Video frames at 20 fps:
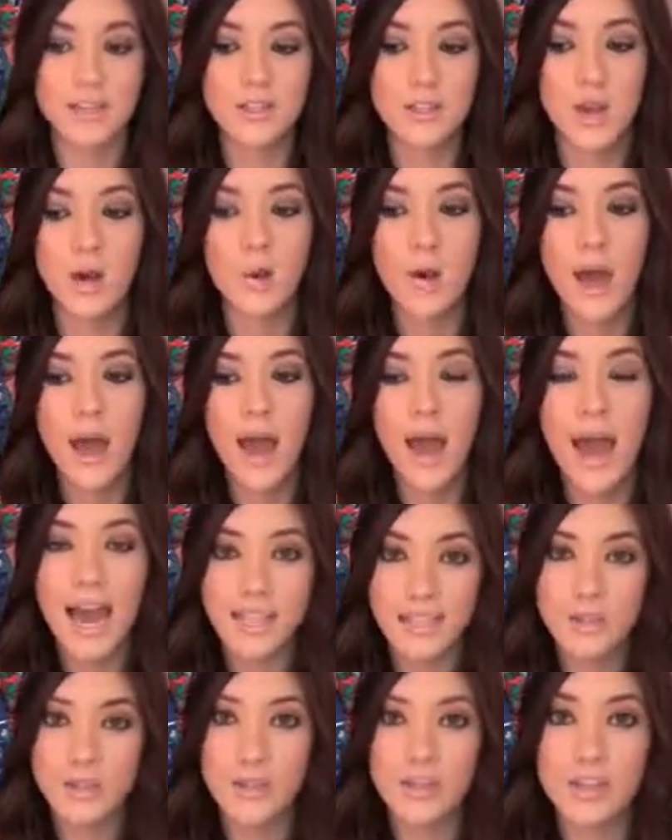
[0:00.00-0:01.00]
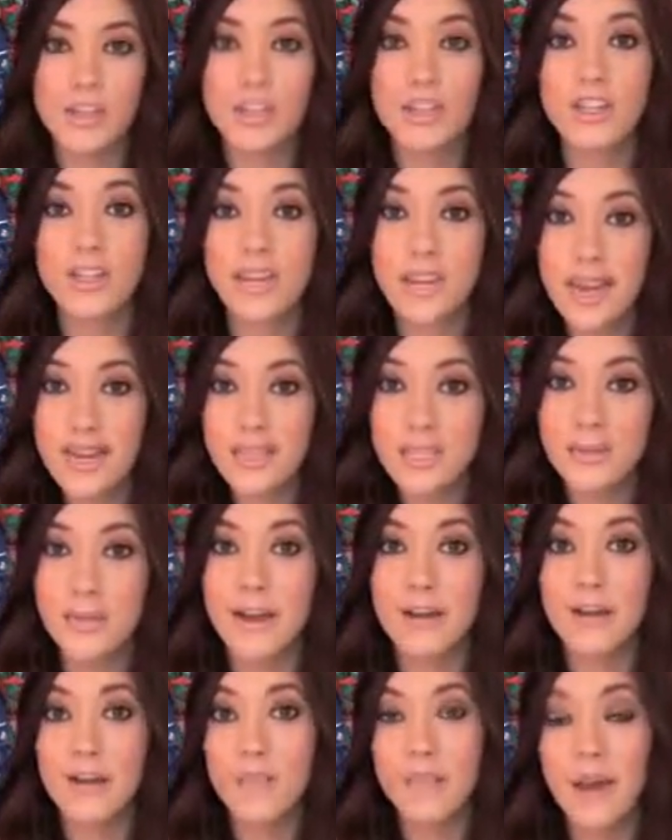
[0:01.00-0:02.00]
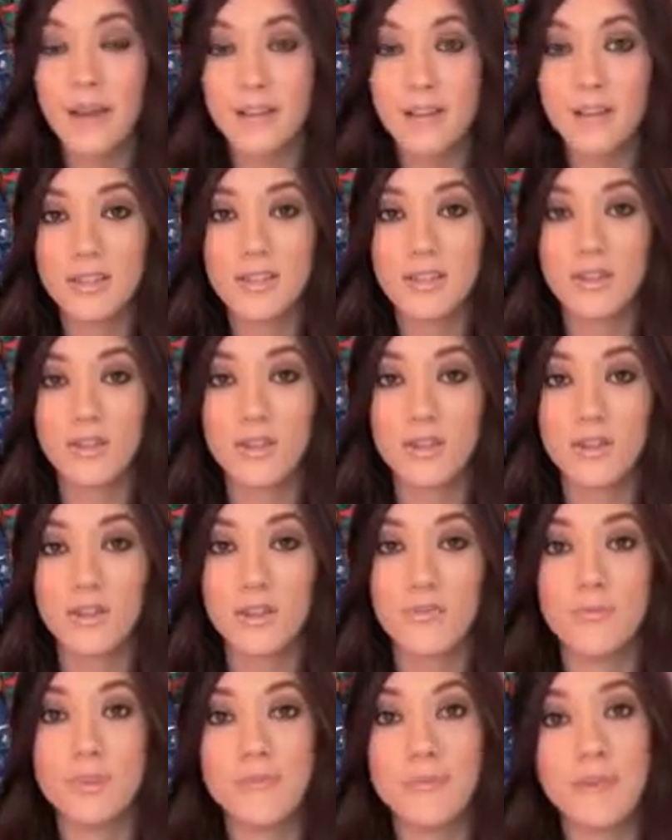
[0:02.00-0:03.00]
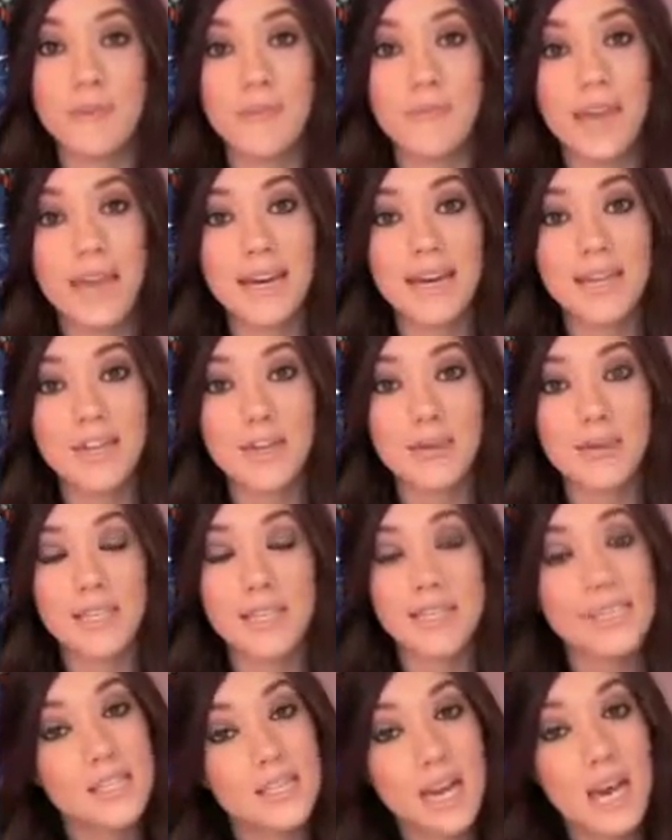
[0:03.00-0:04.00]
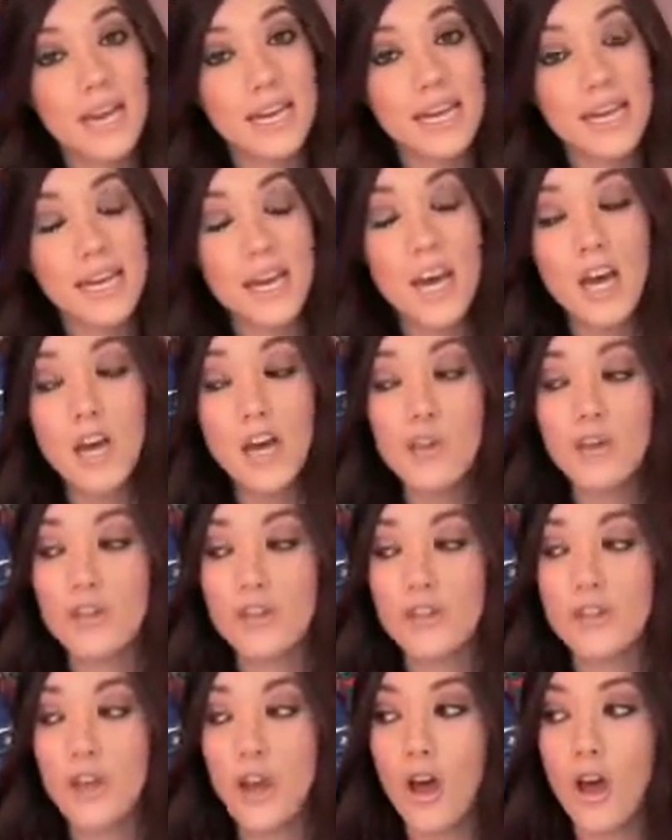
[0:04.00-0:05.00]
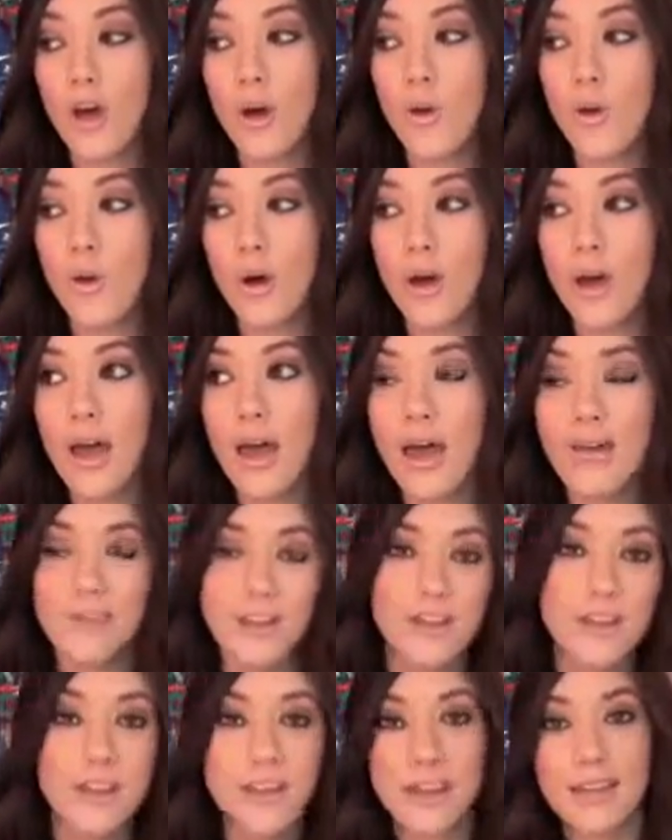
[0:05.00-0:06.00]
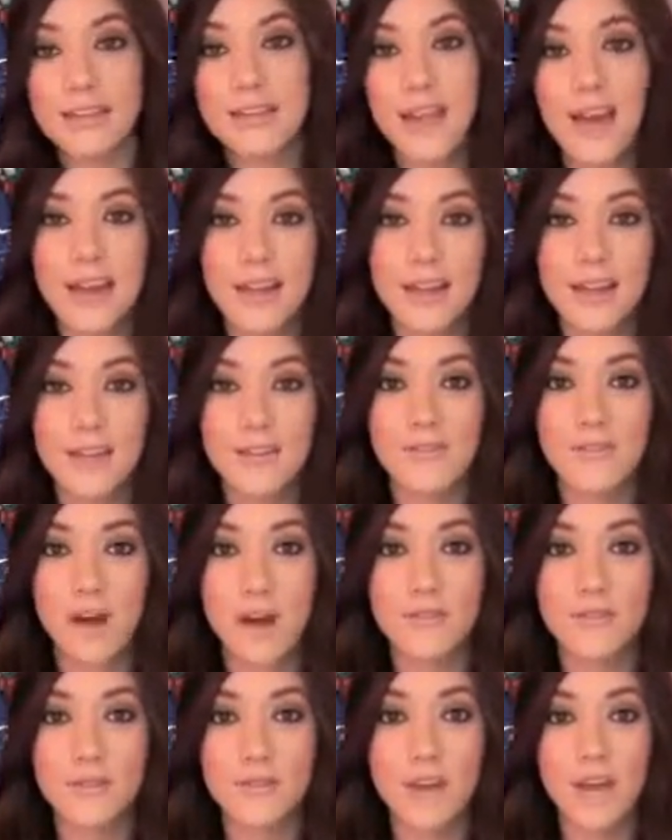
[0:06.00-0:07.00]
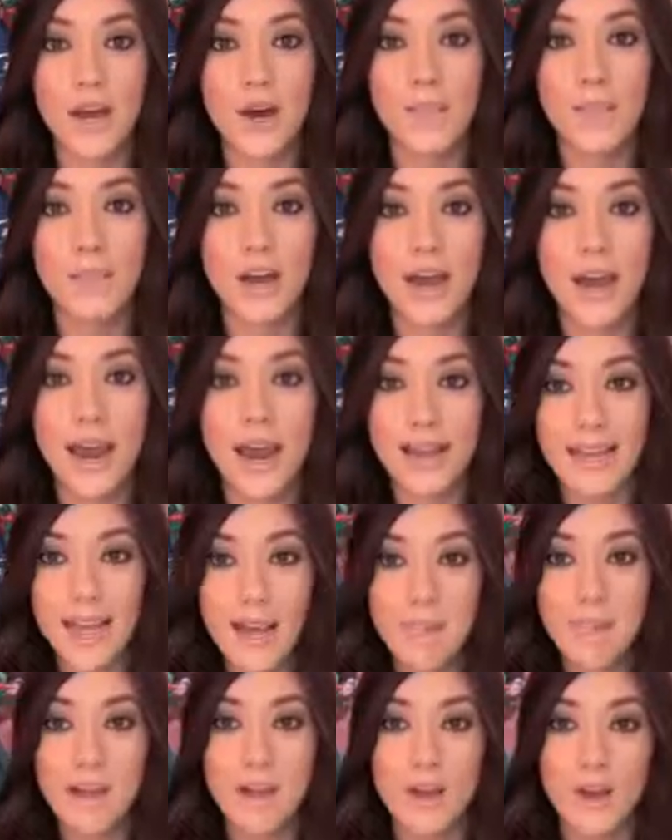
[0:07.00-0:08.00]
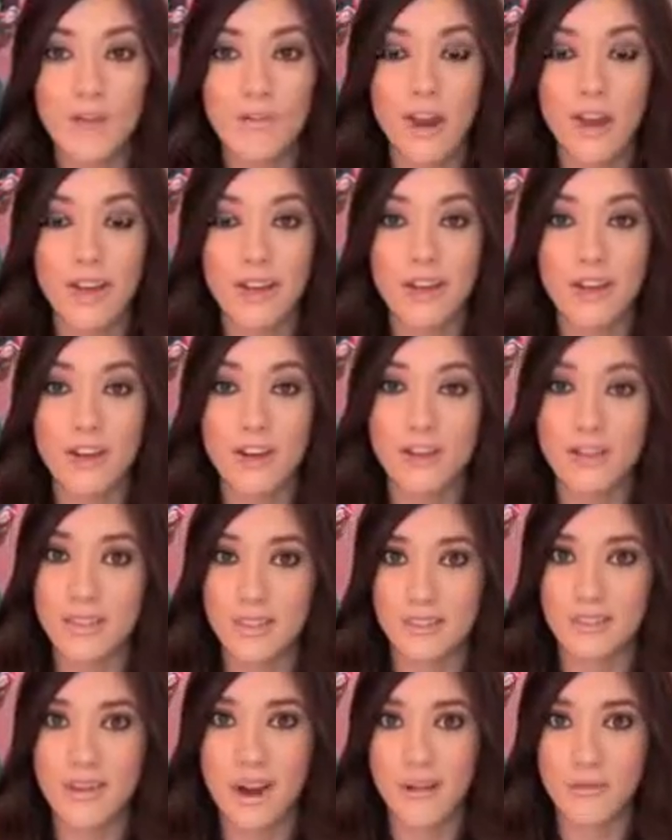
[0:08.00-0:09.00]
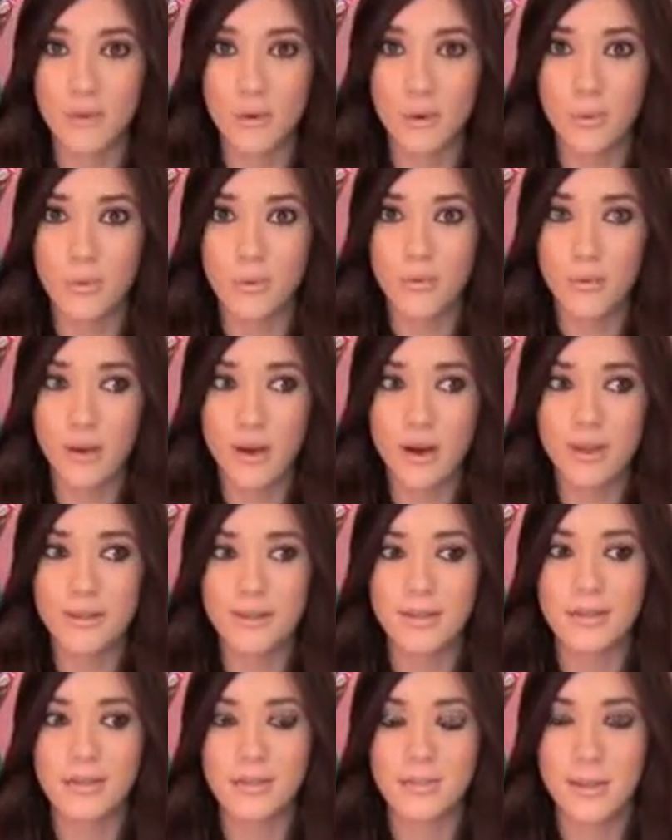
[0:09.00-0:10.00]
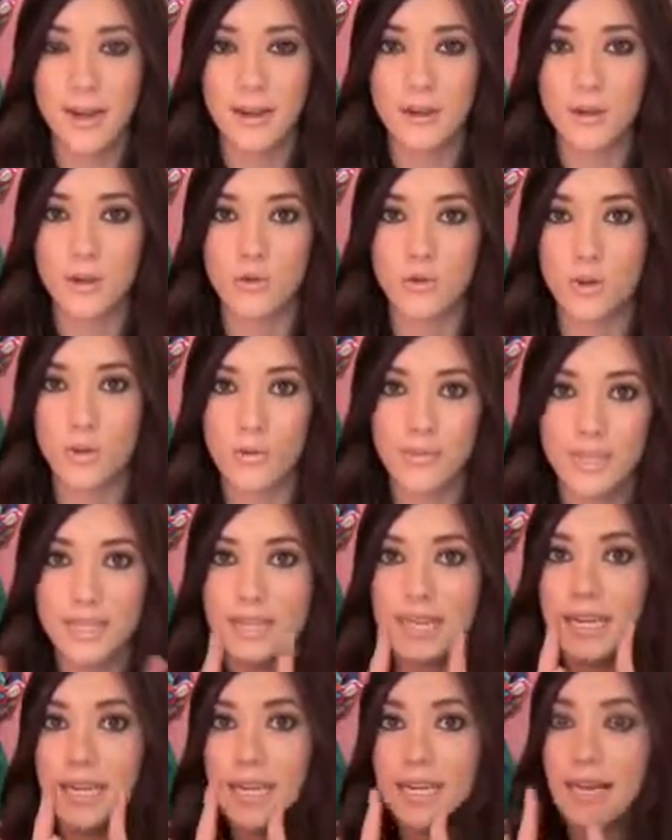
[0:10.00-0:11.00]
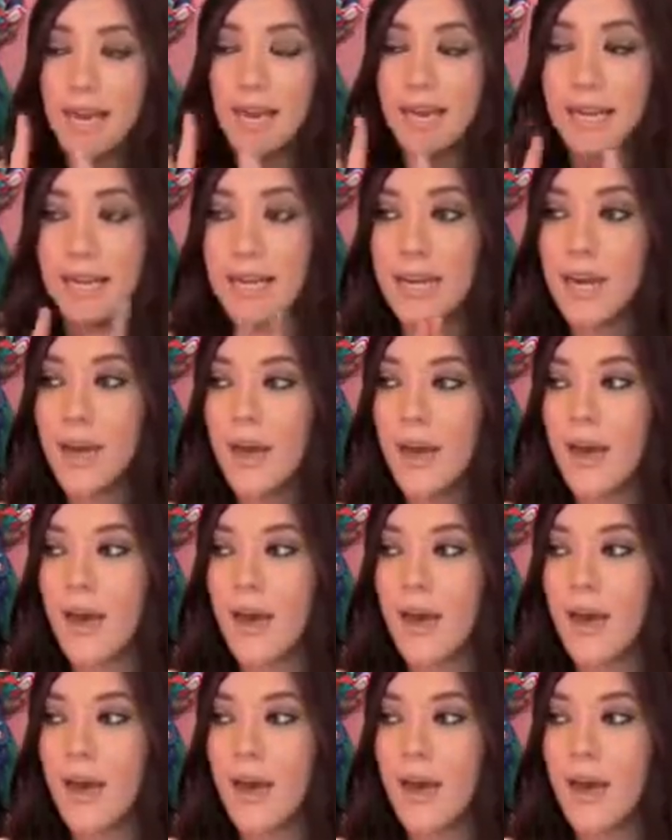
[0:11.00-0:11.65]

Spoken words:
So I switched to the guest bedroom. My little sister's room is being made into a study, so everything is kind of getting flopped around, but I kept my coat rack in here because there's not room for it since my new room is teeny tiny.